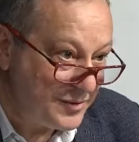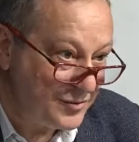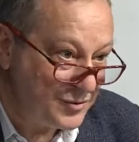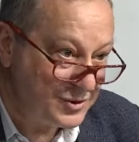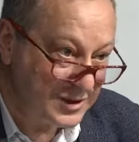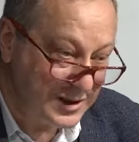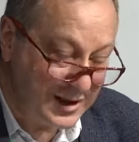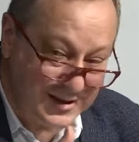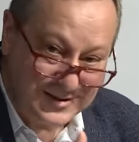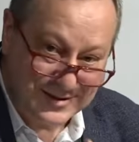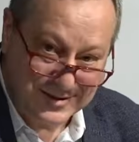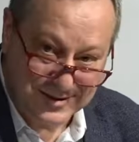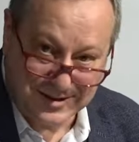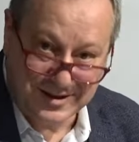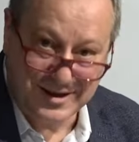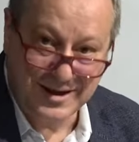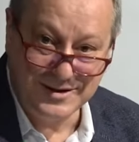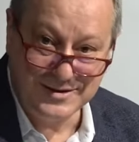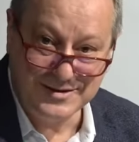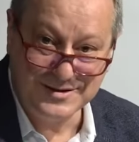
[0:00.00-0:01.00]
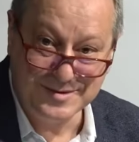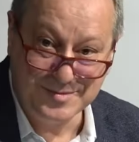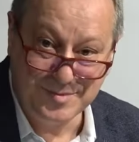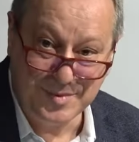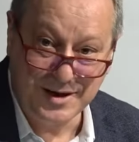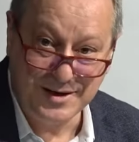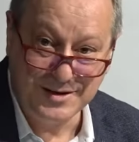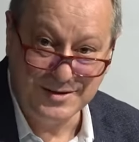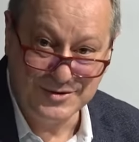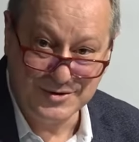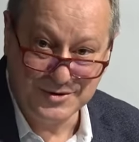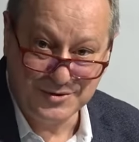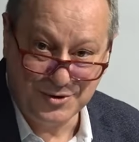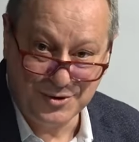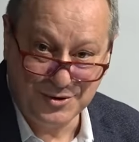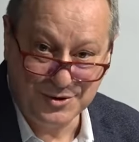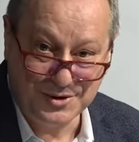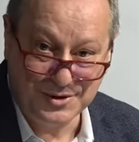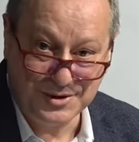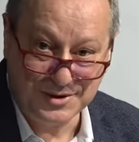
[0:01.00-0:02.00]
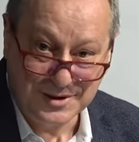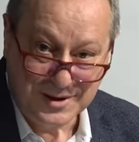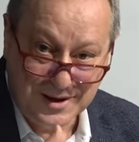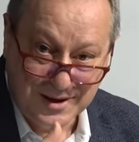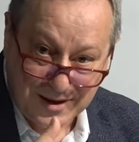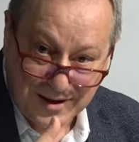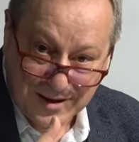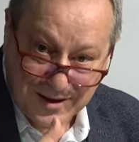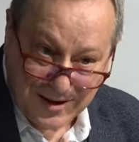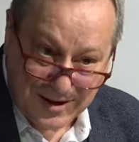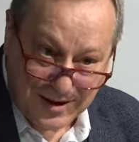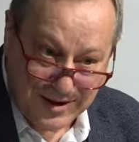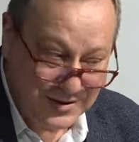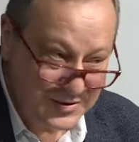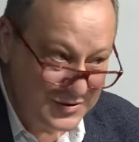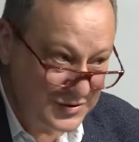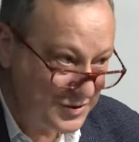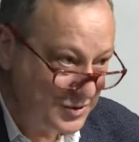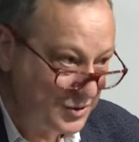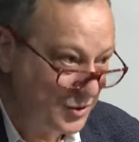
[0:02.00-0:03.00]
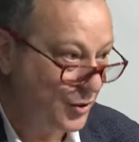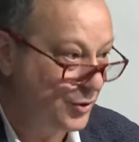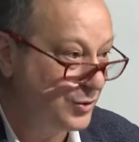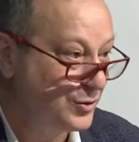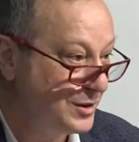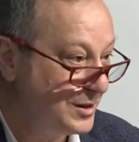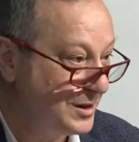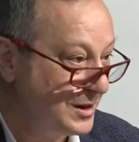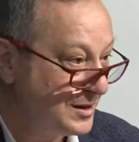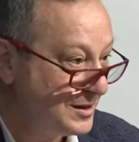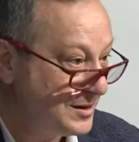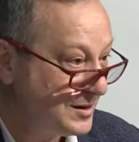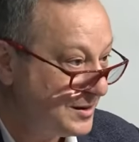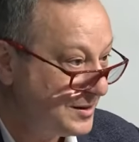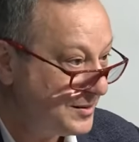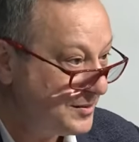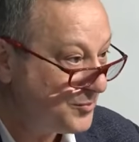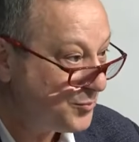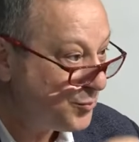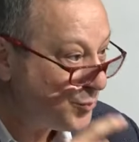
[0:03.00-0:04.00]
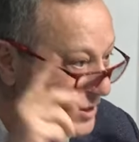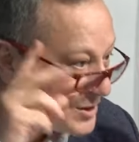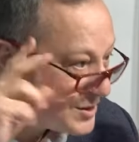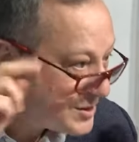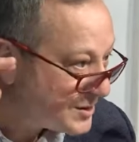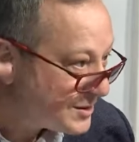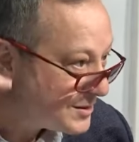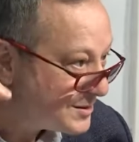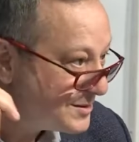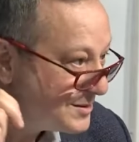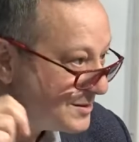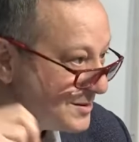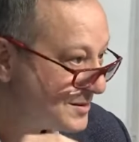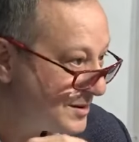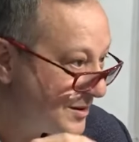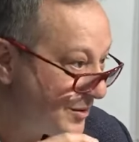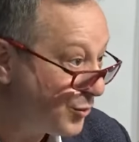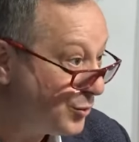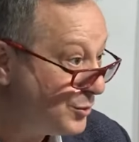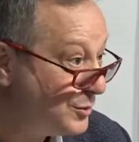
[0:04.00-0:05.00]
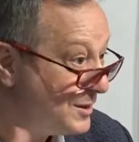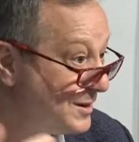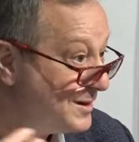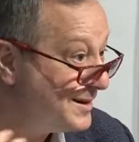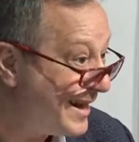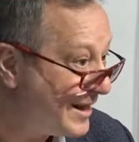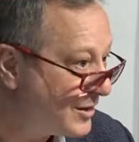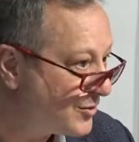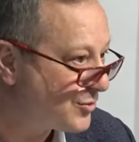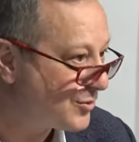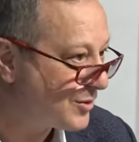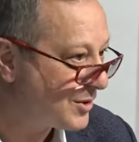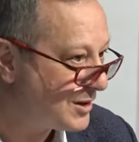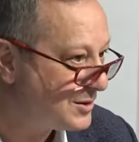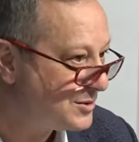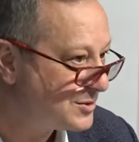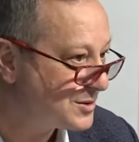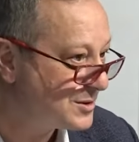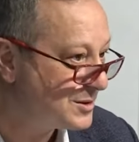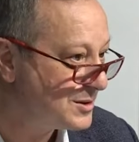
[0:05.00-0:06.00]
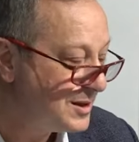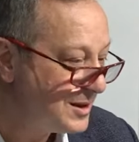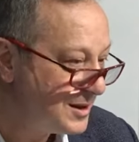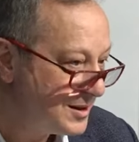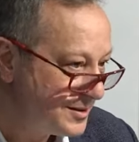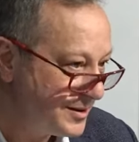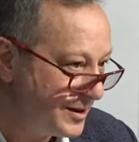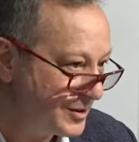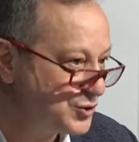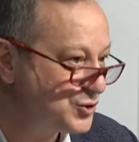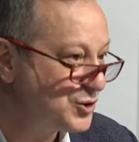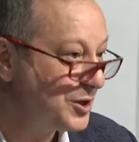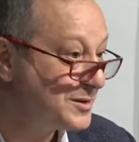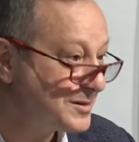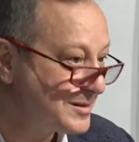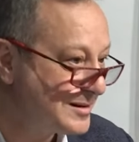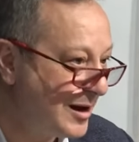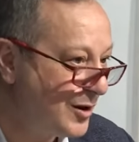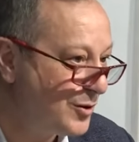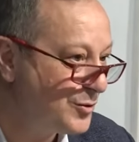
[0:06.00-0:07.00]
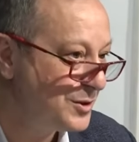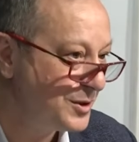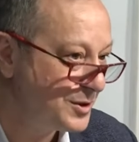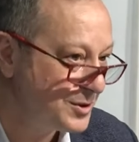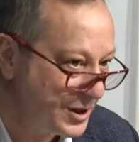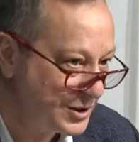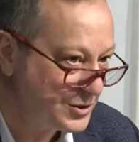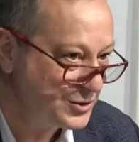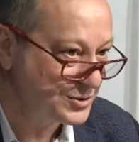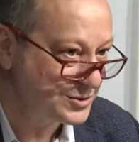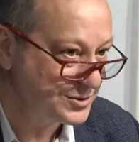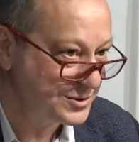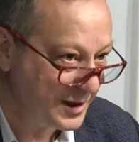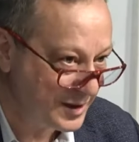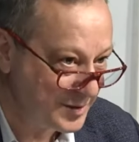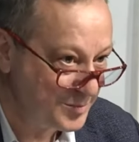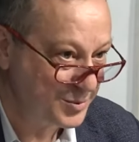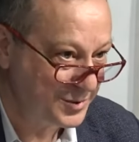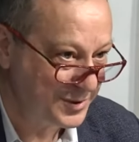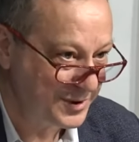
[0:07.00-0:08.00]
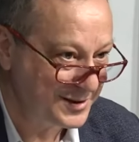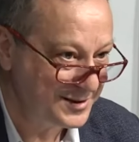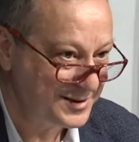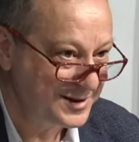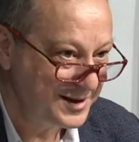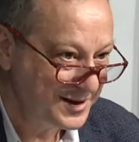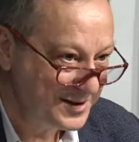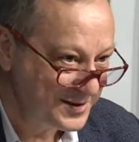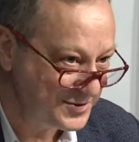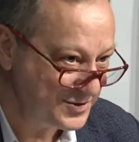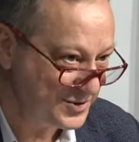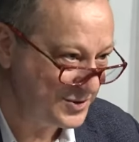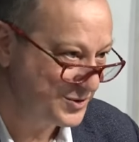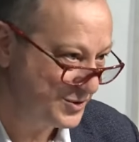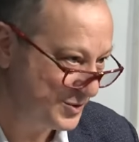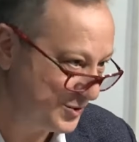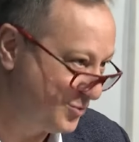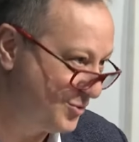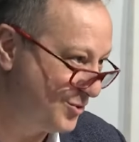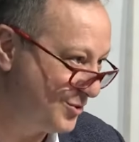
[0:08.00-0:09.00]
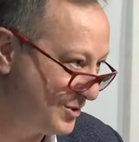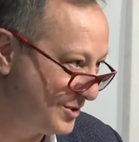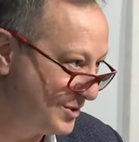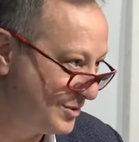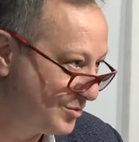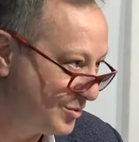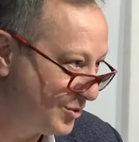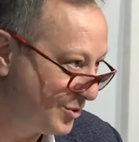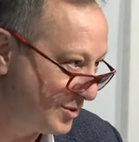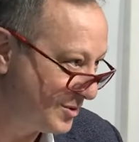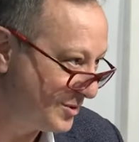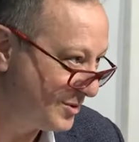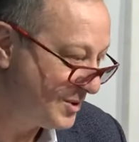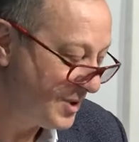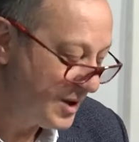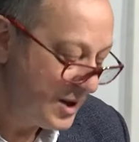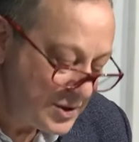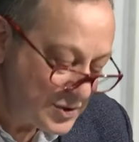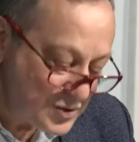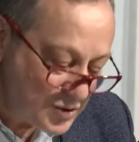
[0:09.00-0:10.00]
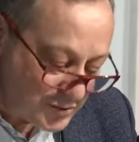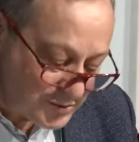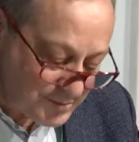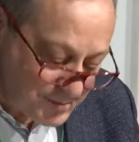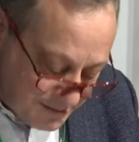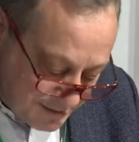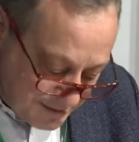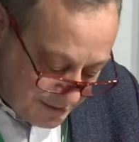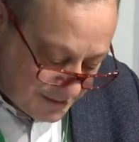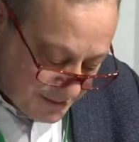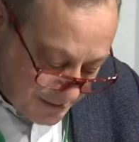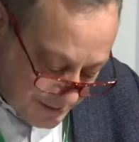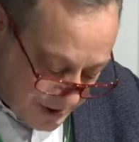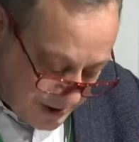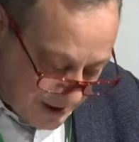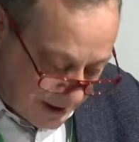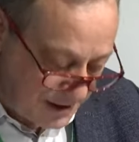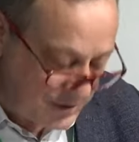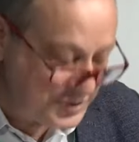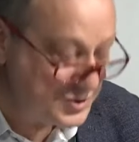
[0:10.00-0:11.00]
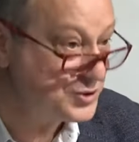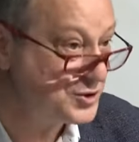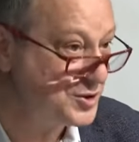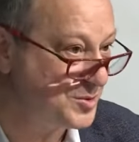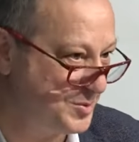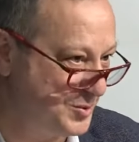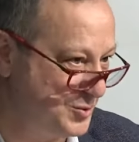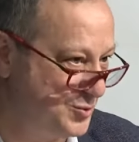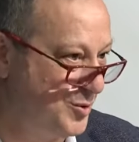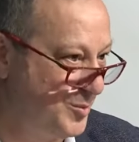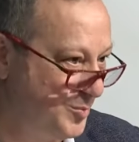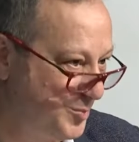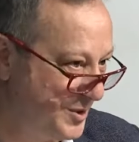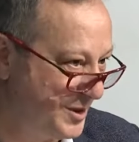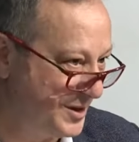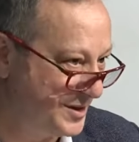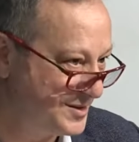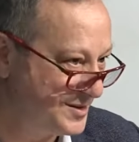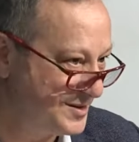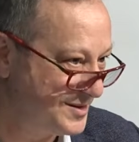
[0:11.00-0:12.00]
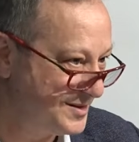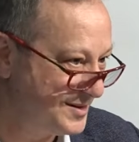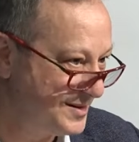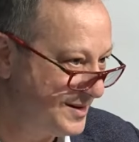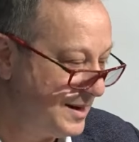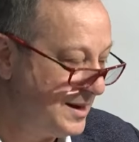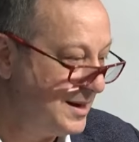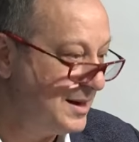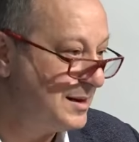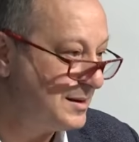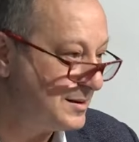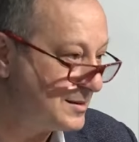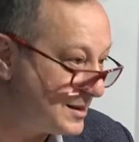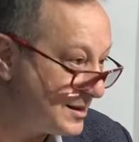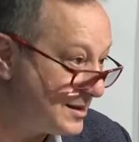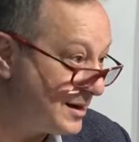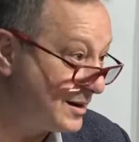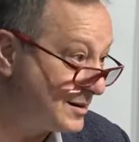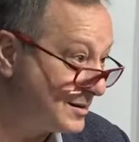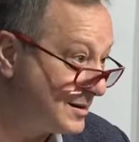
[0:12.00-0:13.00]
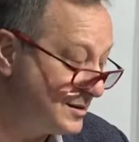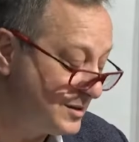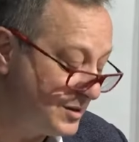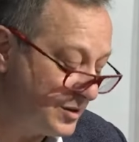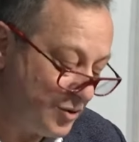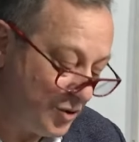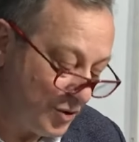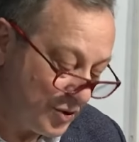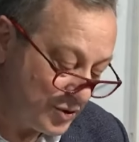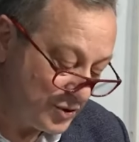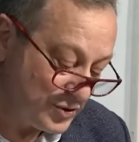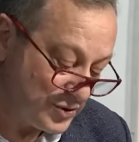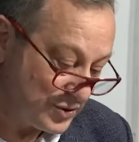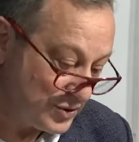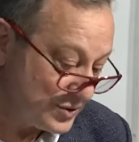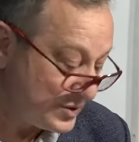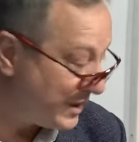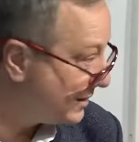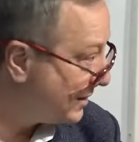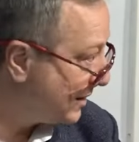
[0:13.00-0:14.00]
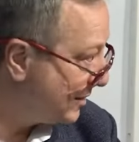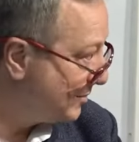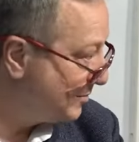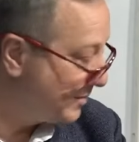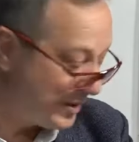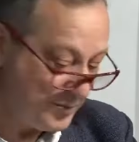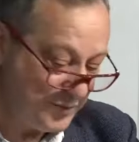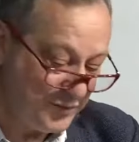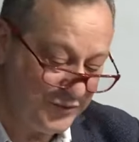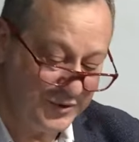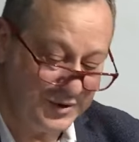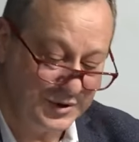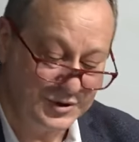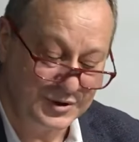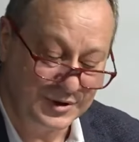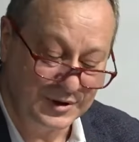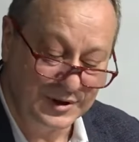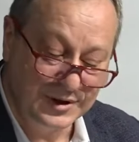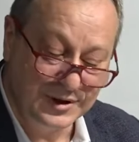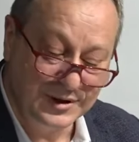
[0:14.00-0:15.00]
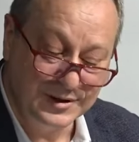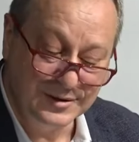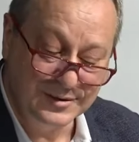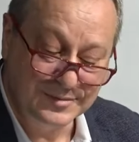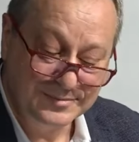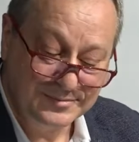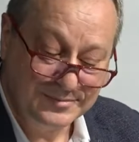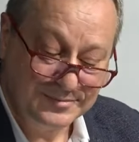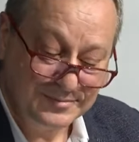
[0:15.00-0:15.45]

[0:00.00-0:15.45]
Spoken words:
nevertheless, the case remains Turkey is the only Western, only NATO country that shut down a Russian airplane since the Korean War. So the relationship is complex. Regarding the Caucasus, and I'm finishing here.